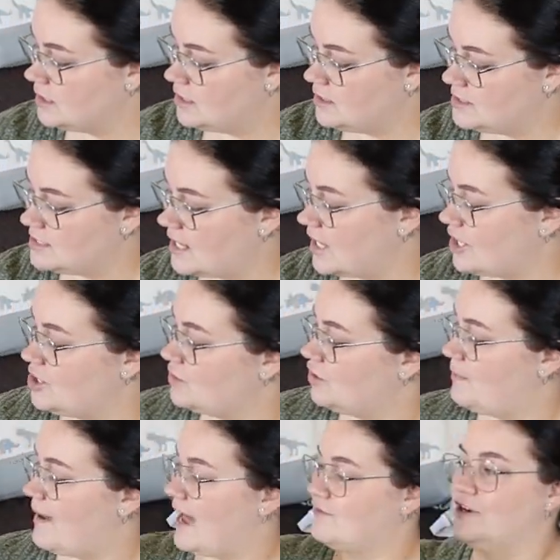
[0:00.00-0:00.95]
This is like a cute
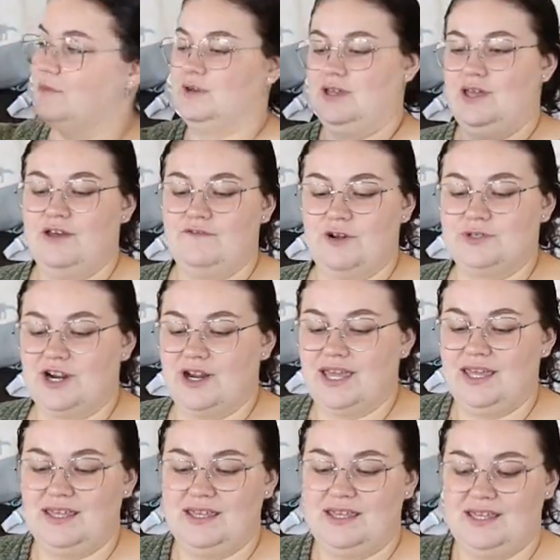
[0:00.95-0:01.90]
little pack from
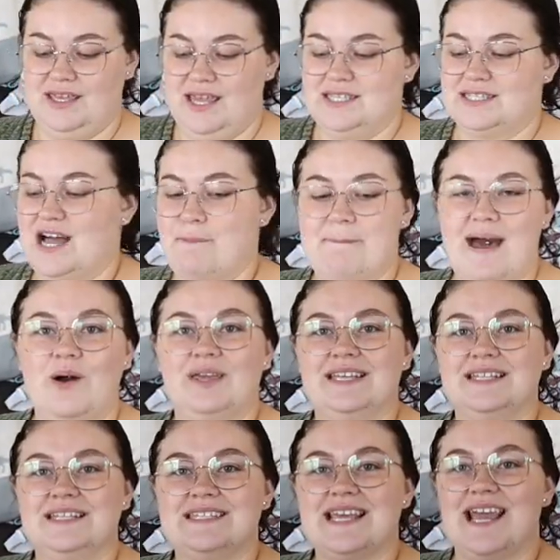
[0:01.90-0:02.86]
Target. It's got
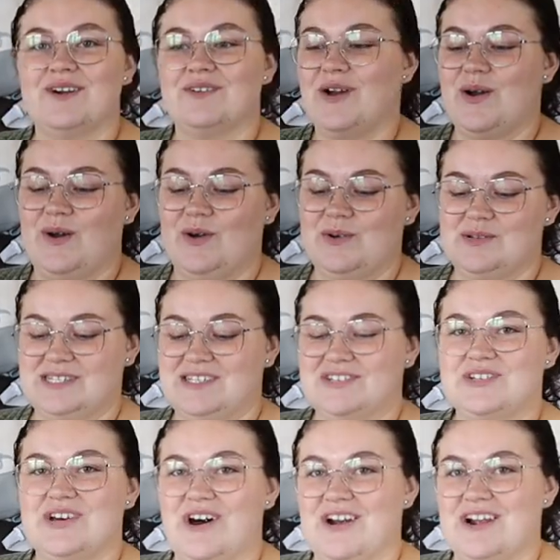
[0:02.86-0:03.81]
mountains, arrows,
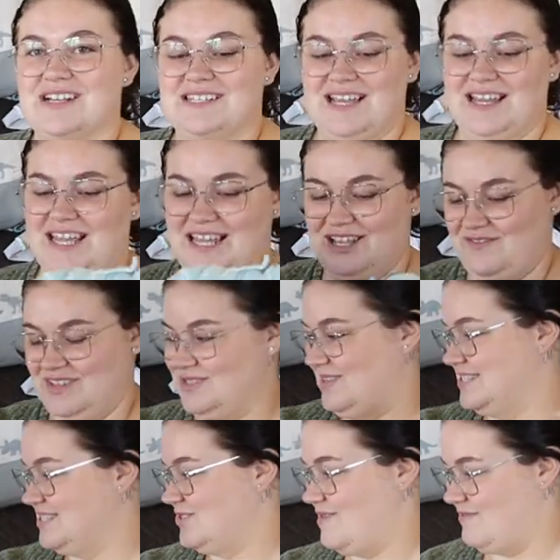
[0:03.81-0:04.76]
stars. I love these
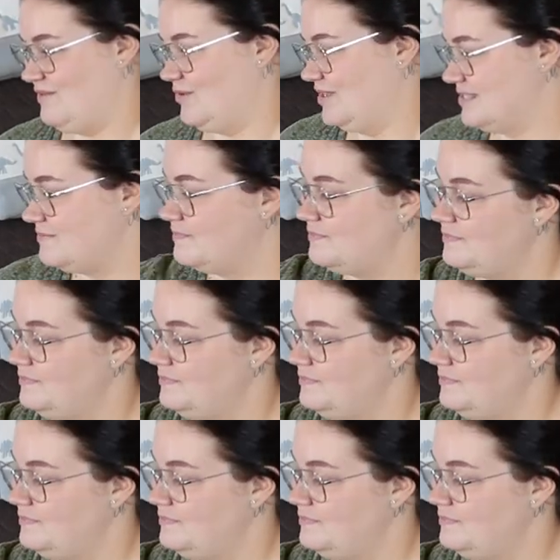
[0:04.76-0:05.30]
ones. Those are my favorite ones.